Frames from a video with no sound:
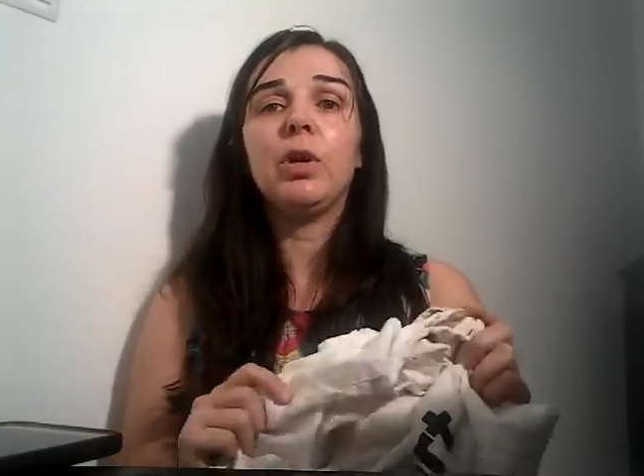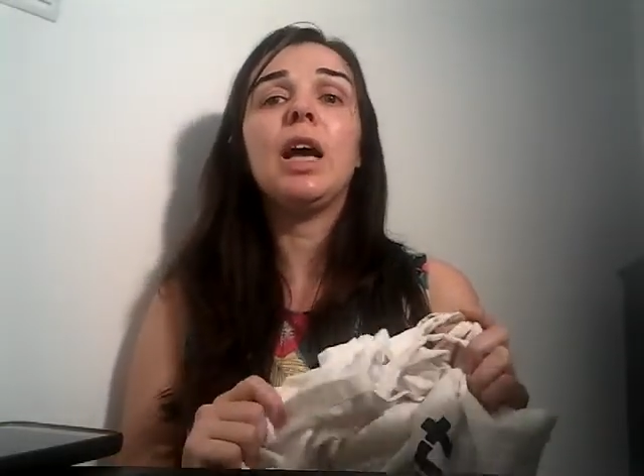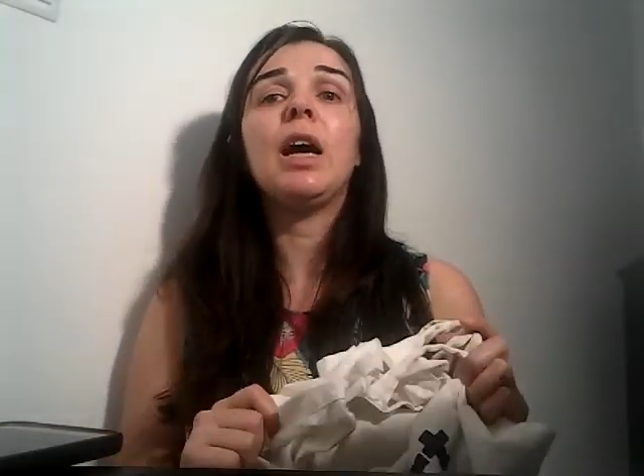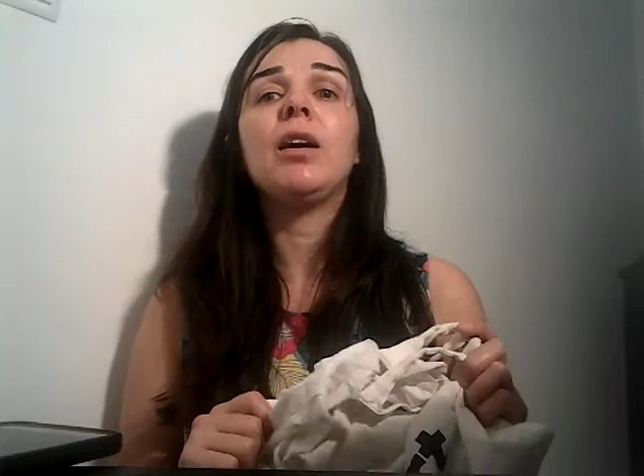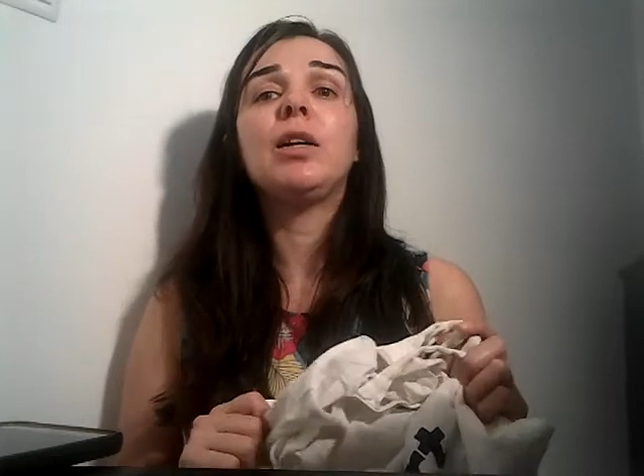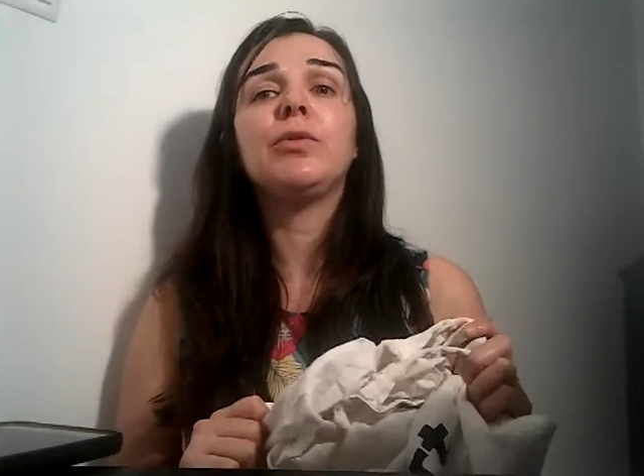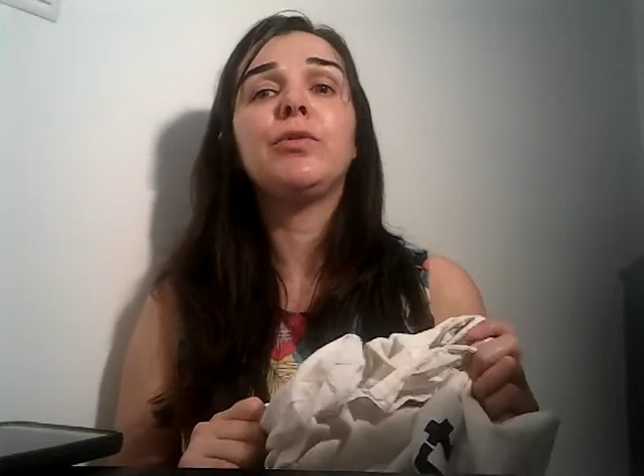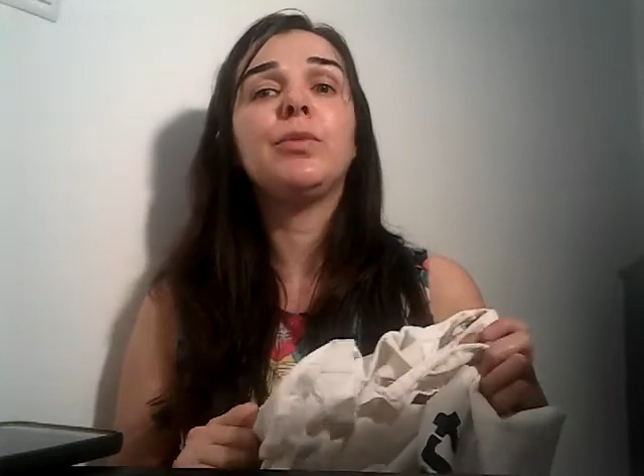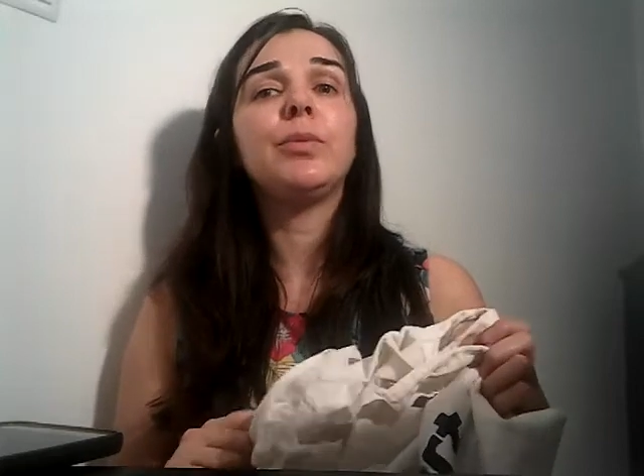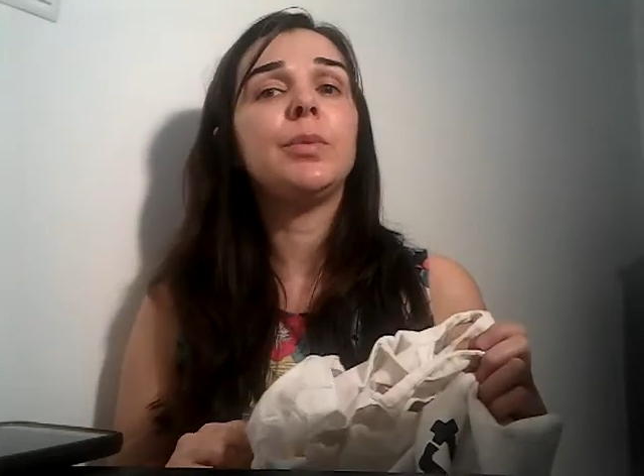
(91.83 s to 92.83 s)
you
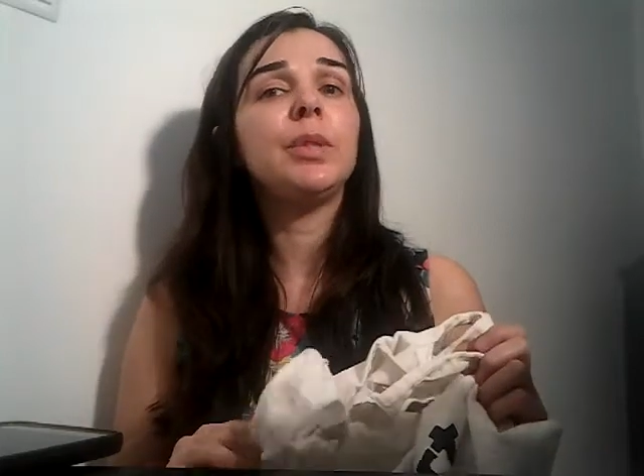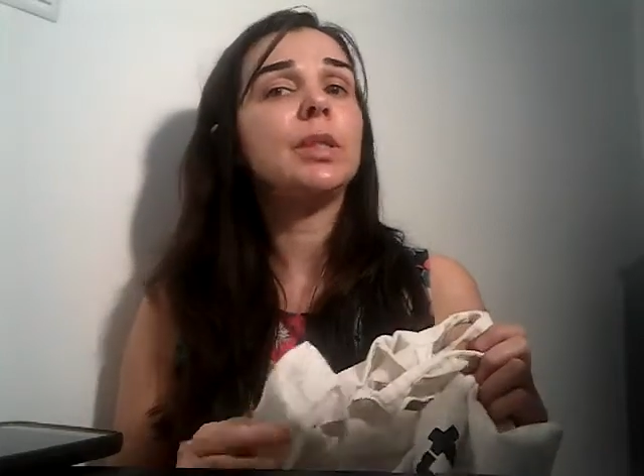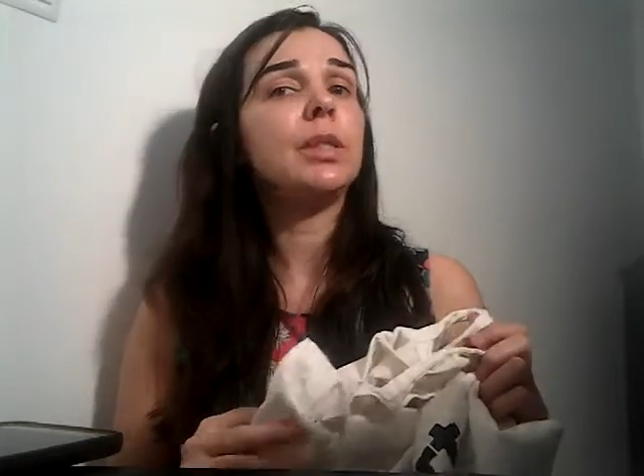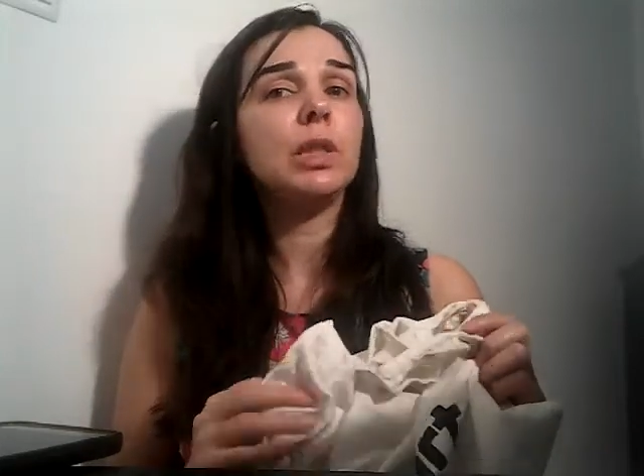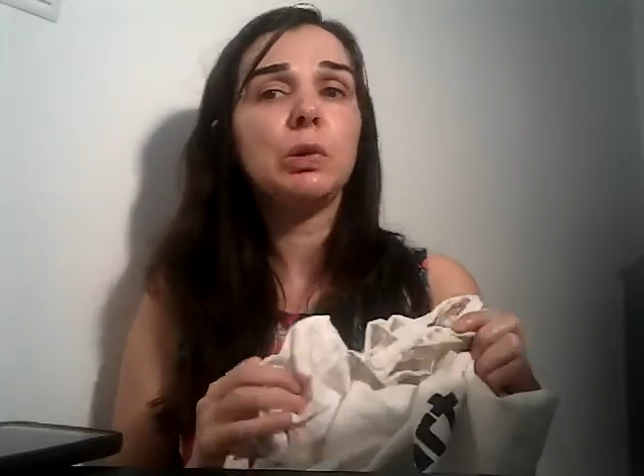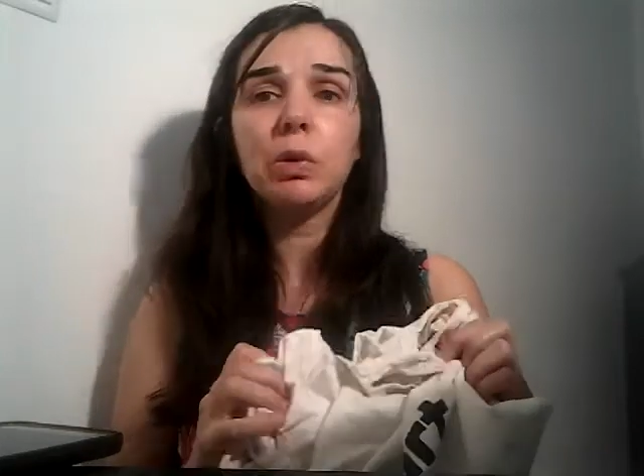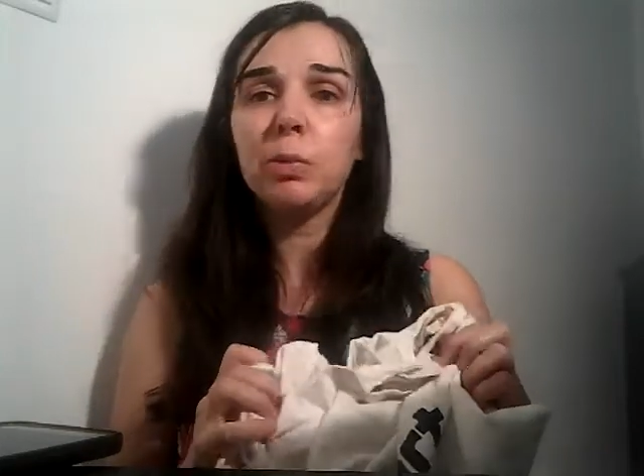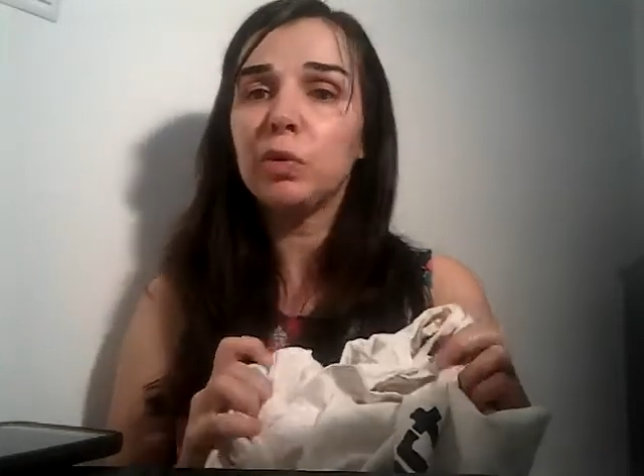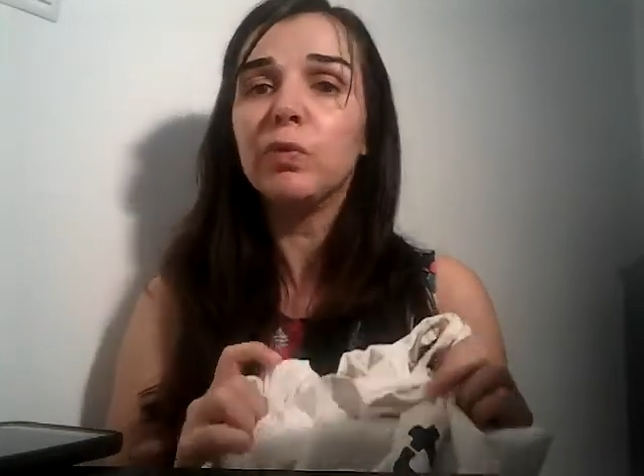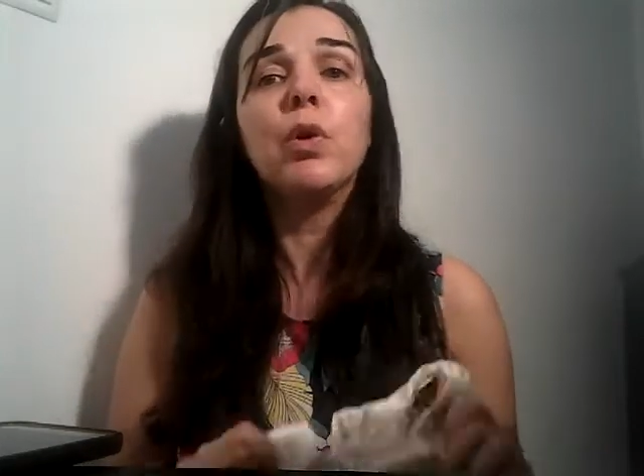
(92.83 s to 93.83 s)
have the
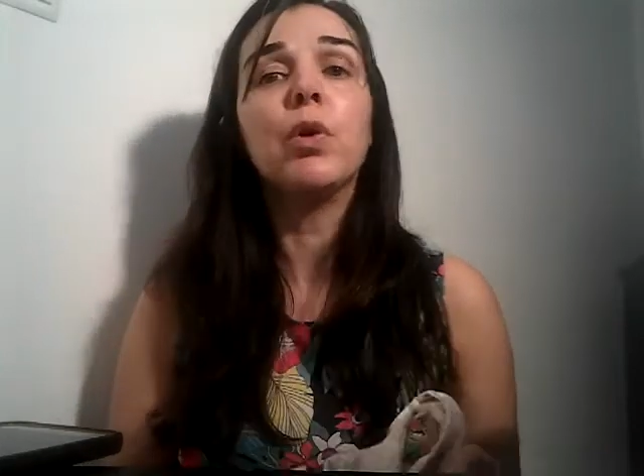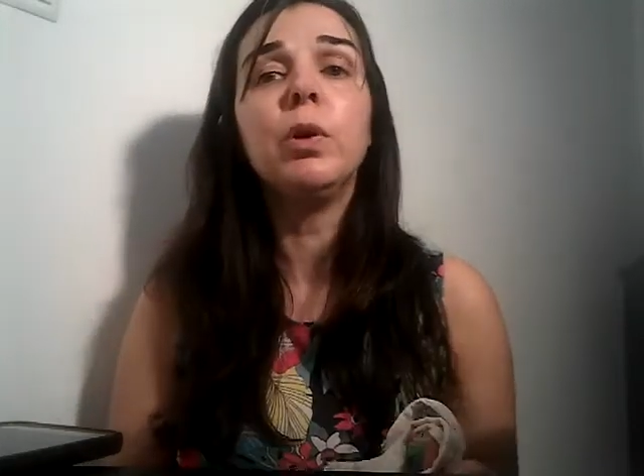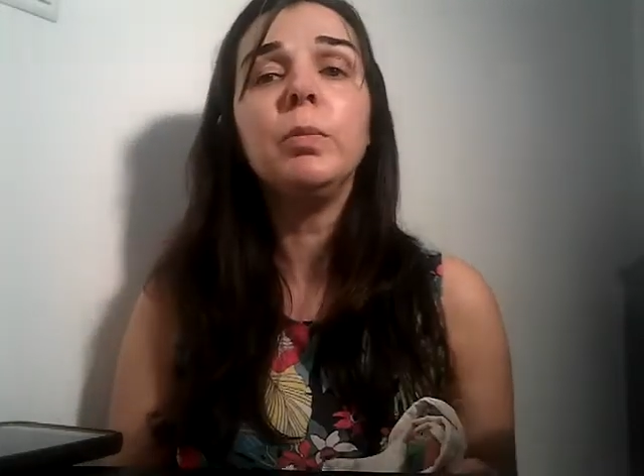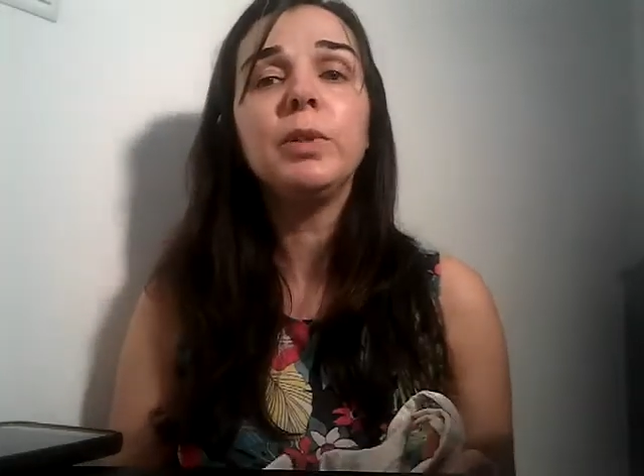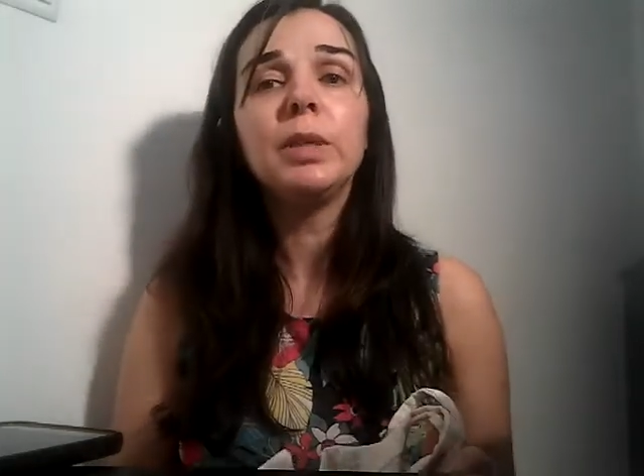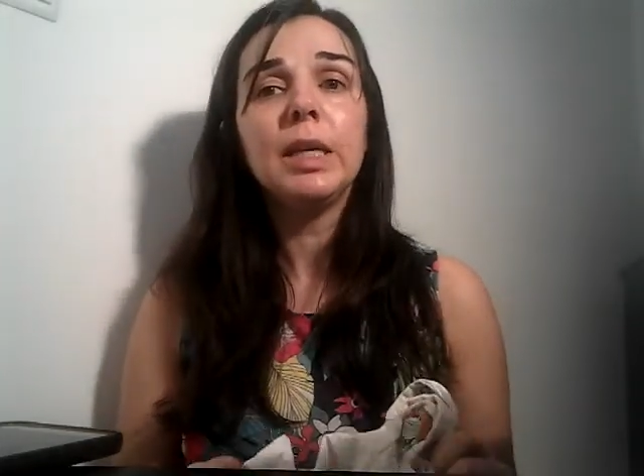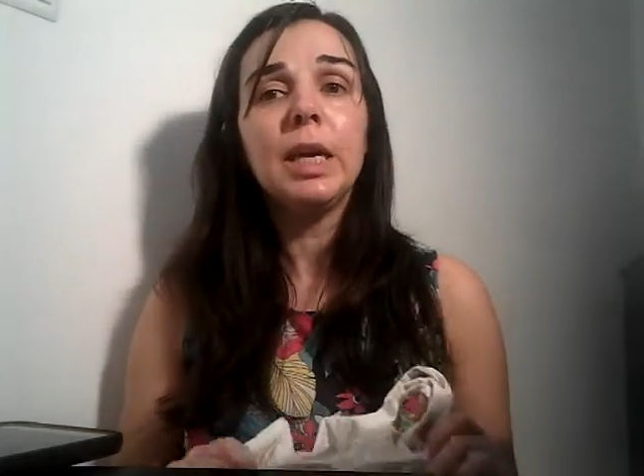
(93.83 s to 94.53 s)
groups formed.